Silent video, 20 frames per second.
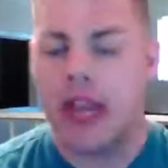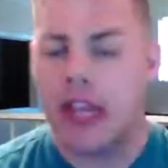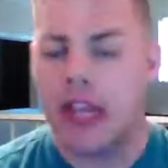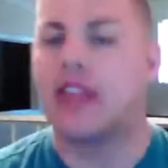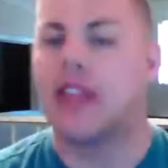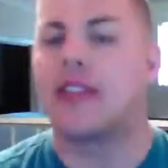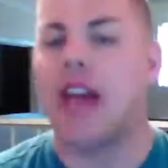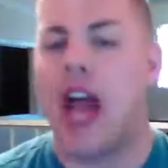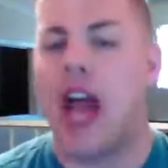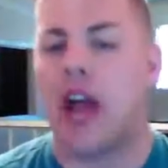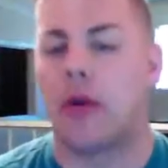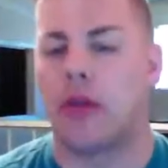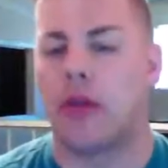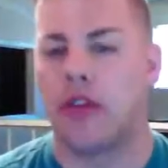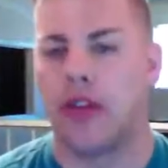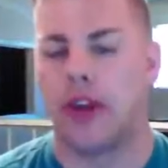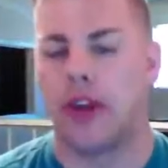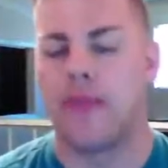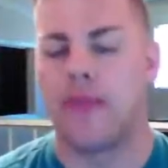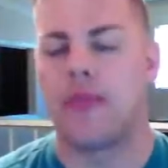attack with
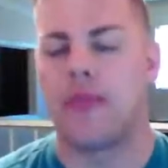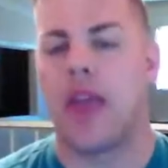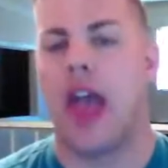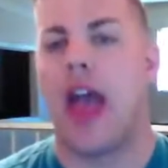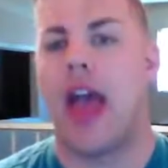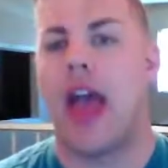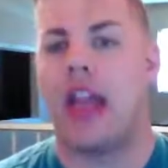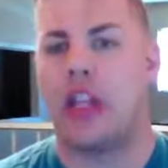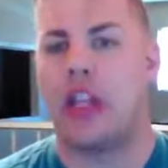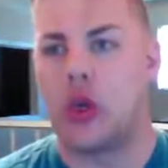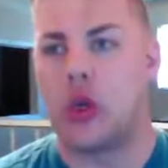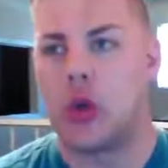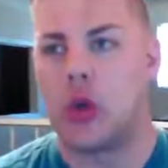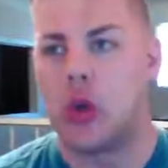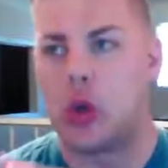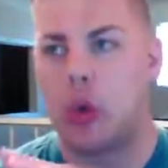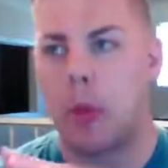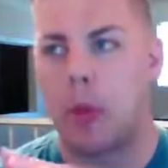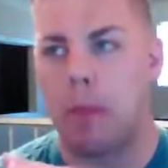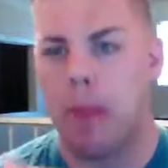it, and
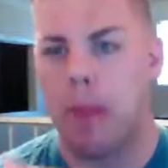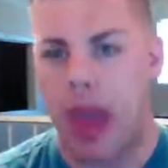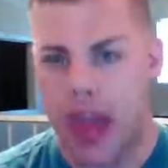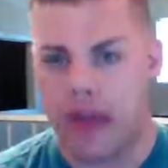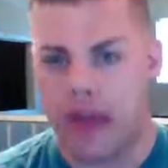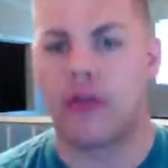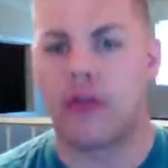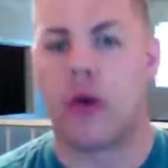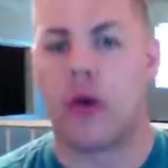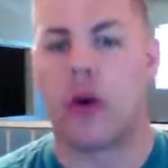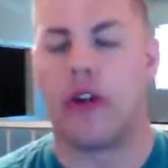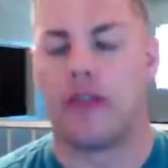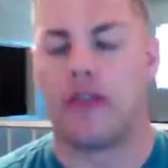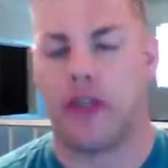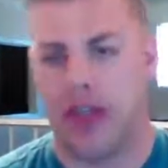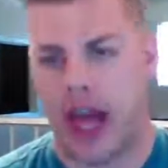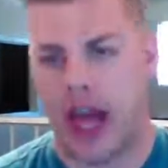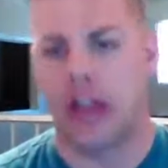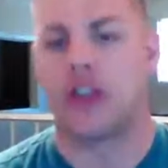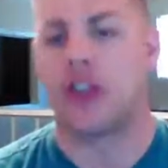you pay for it for
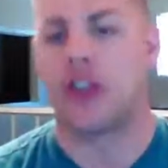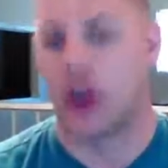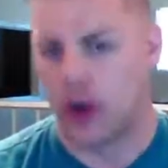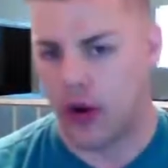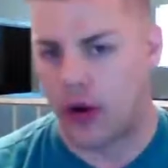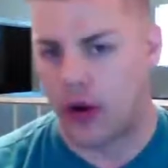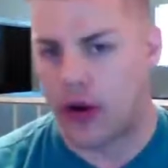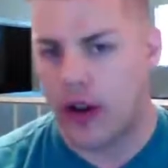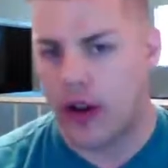that turn.